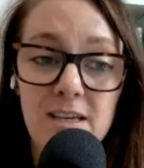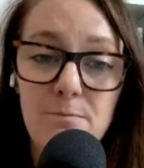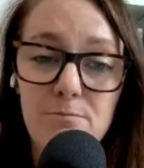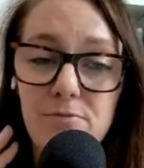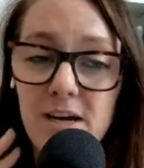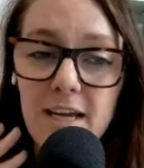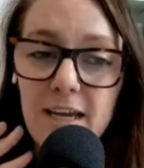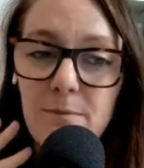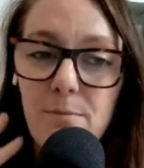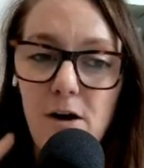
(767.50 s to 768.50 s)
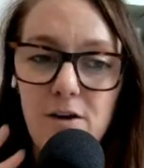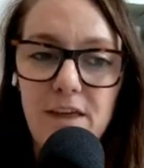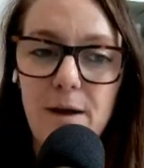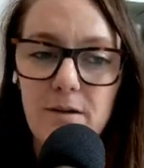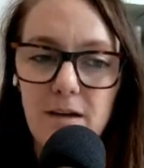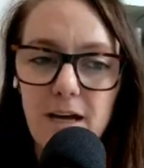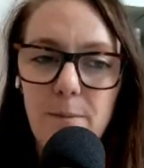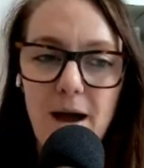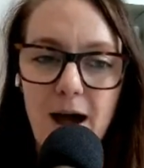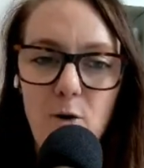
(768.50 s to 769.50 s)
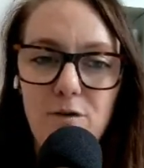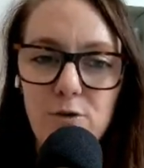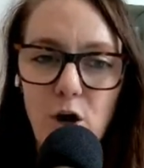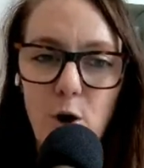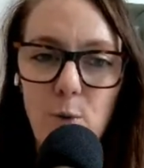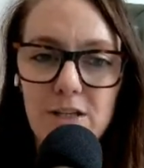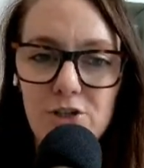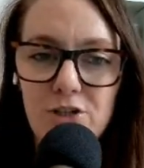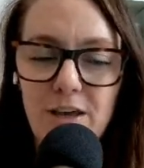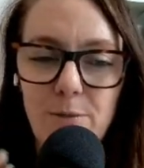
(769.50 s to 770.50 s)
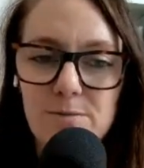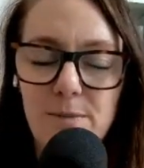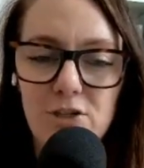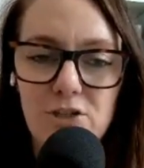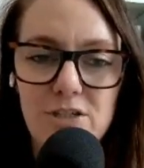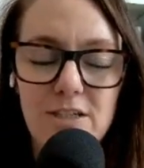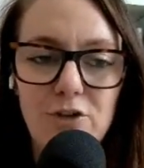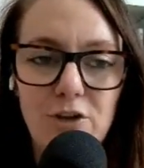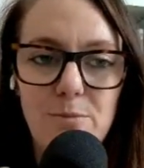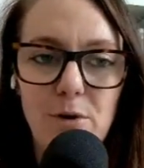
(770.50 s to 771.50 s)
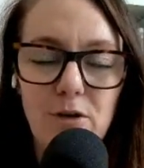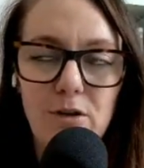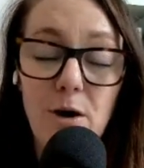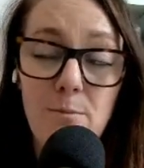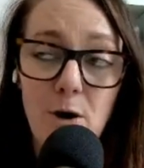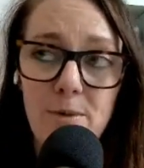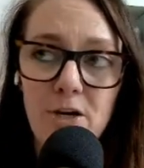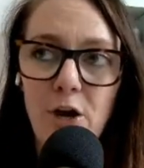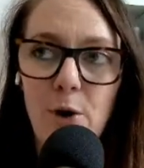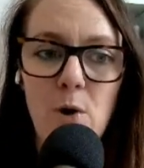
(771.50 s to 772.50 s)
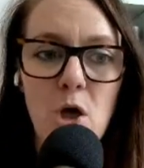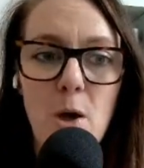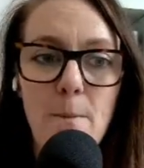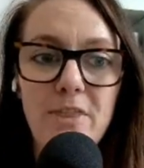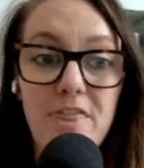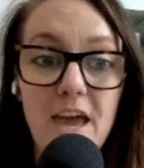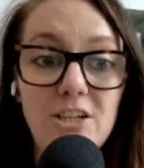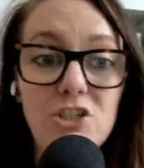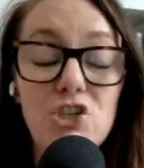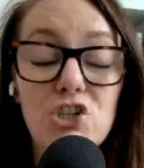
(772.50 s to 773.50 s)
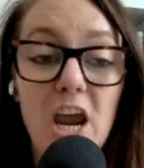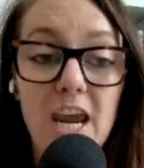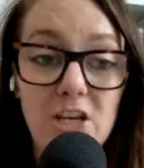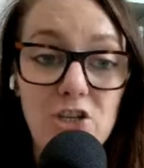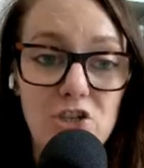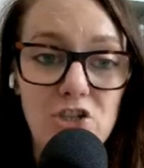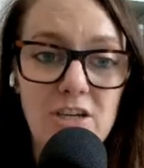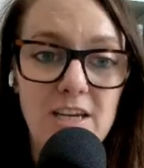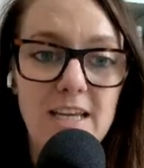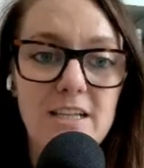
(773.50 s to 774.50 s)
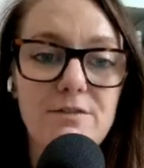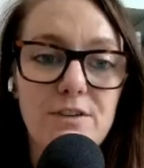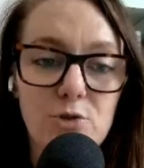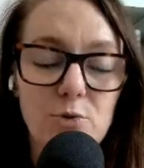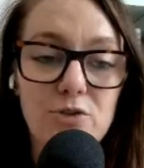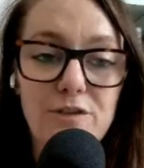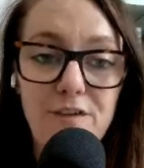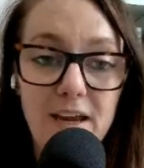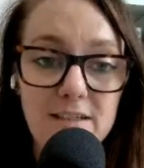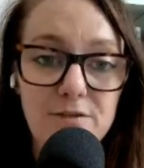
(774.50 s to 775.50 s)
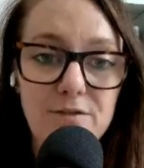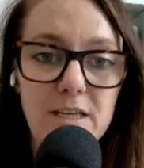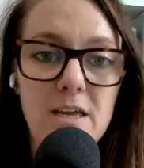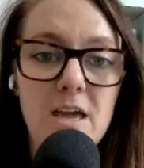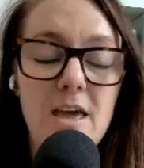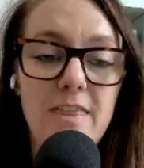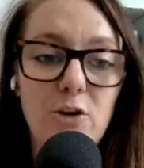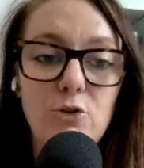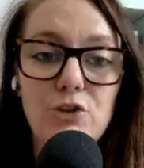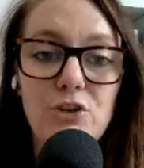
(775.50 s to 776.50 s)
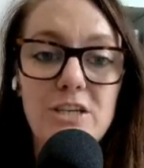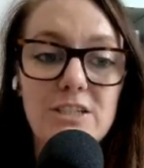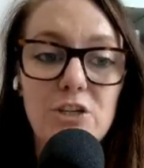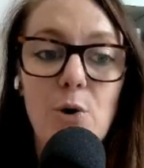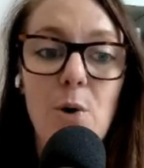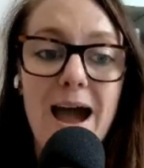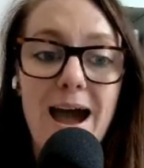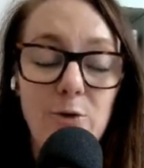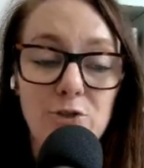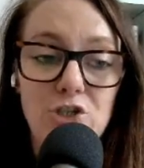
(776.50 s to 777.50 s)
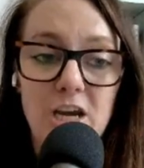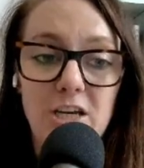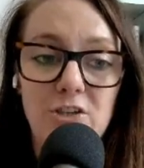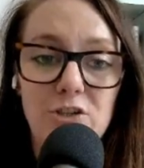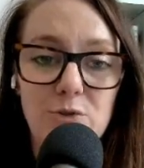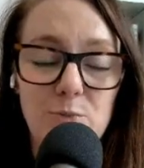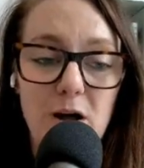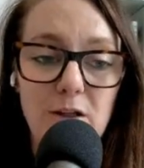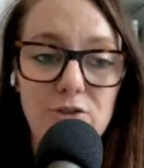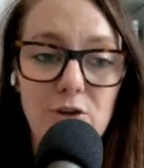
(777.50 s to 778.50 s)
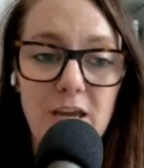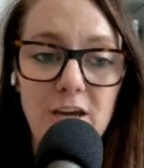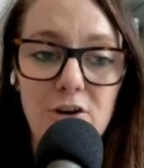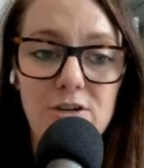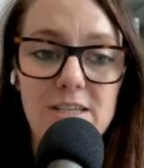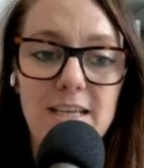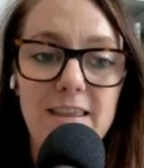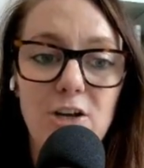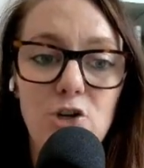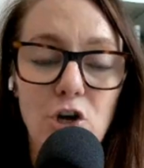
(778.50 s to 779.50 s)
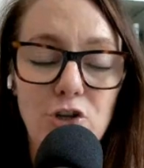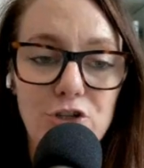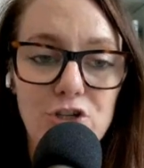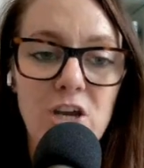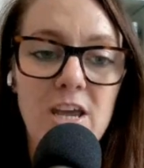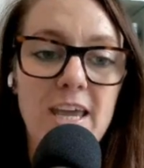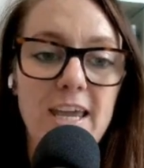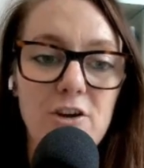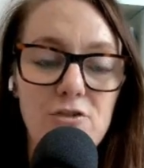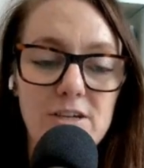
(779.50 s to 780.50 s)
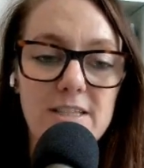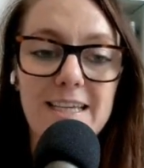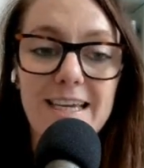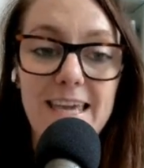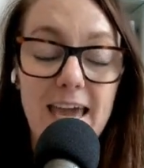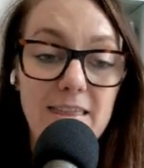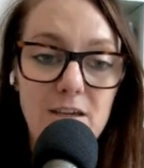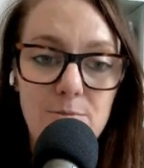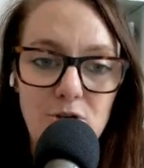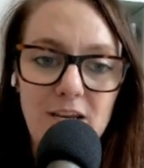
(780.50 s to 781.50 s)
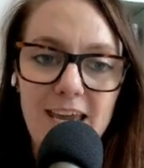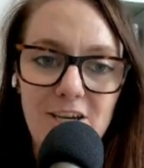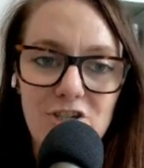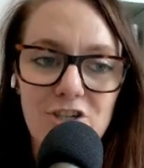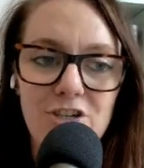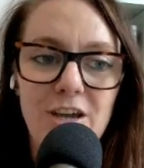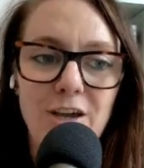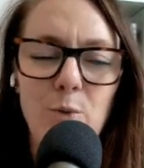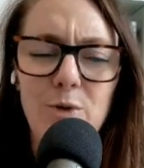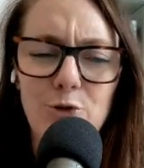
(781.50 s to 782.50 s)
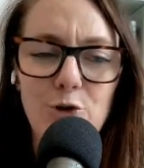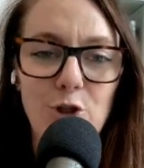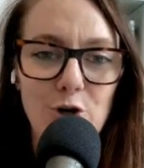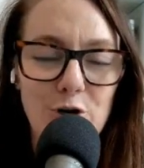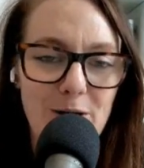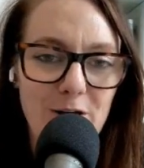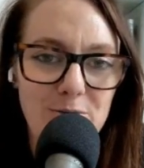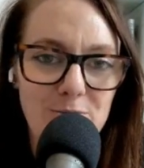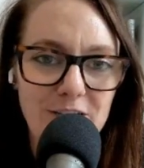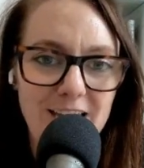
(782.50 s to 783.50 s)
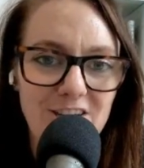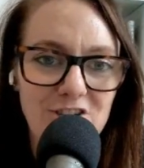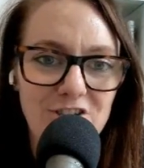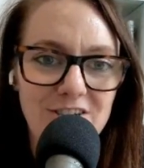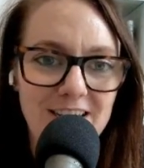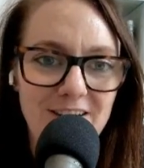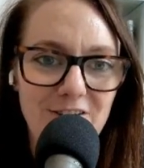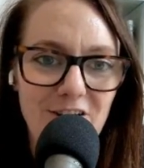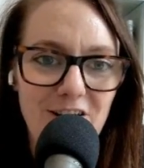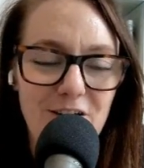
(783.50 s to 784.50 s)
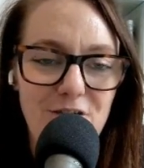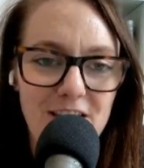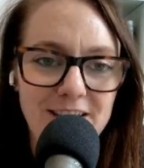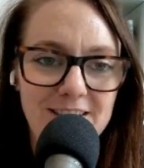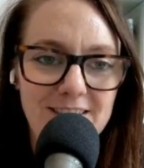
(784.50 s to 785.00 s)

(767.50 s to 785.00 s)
bringing in part of that kind of powerful coalition that was mentioned in another model a moment ago. But then to change individuals effectively, they also need to know how to change as well. So increasing that knowledge, increasing again the communication. We talk a lot about communication in our events